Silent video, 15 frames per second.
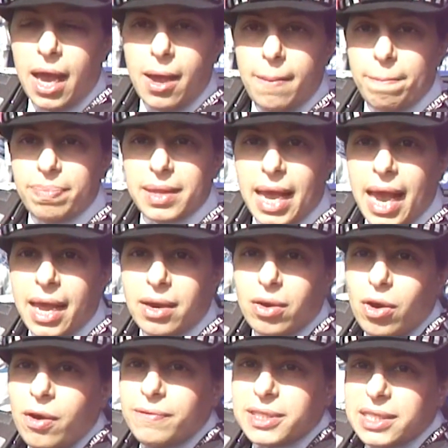And
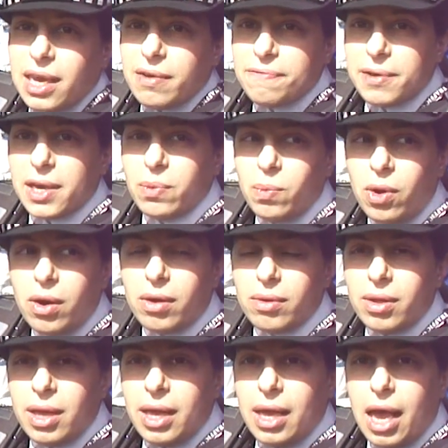obviously, I think what
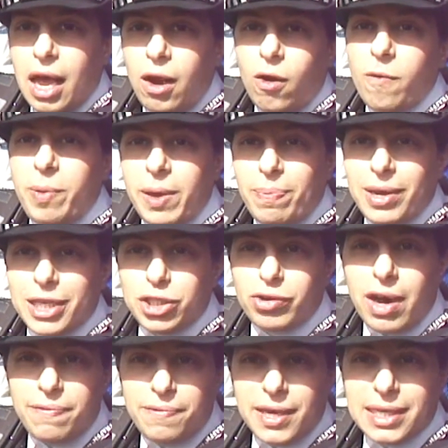a lot of people in
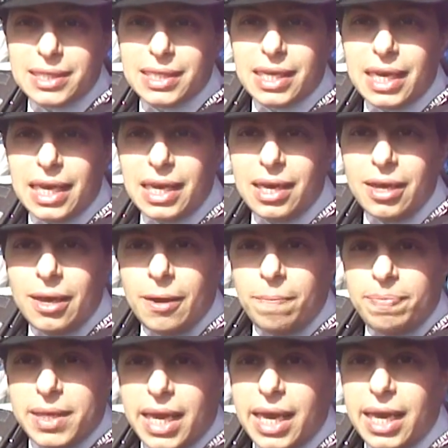traffic see
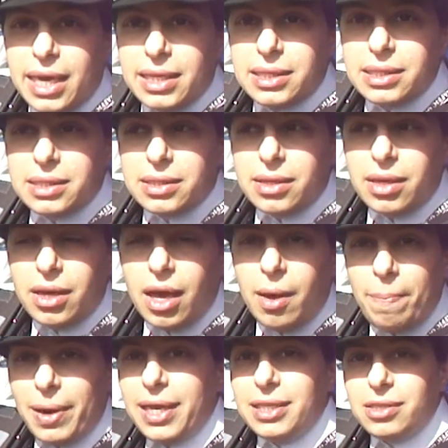is
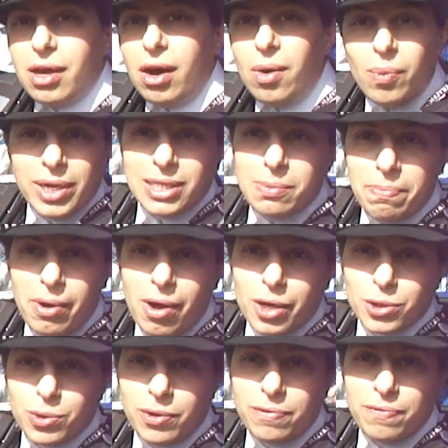a police car whizzing
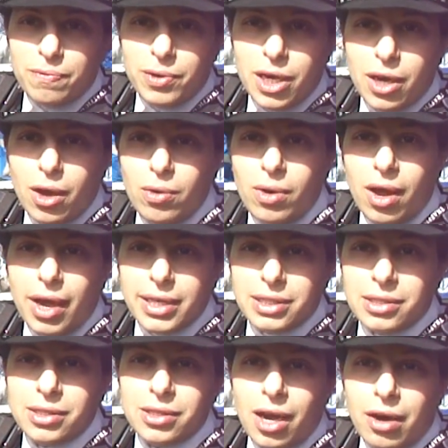past with, you know, lights
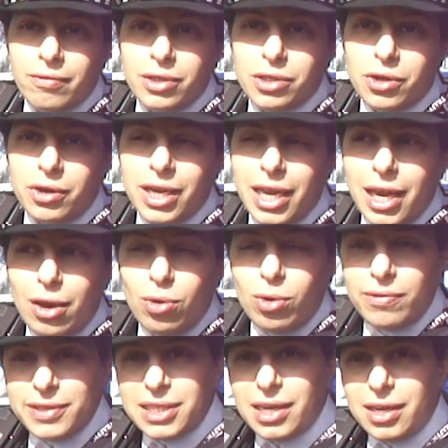and sirens on, and then
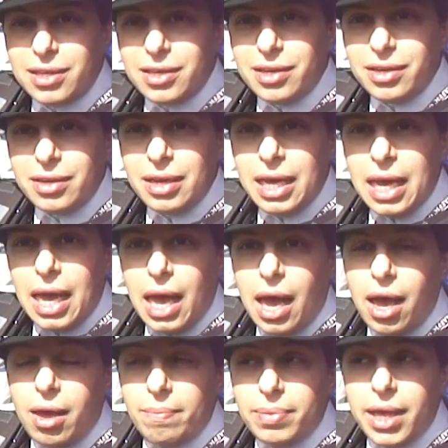all of a sudden
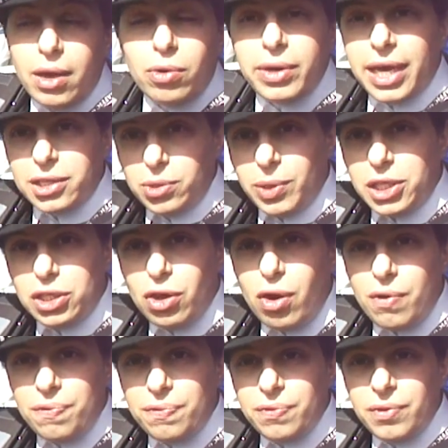they all get switched off.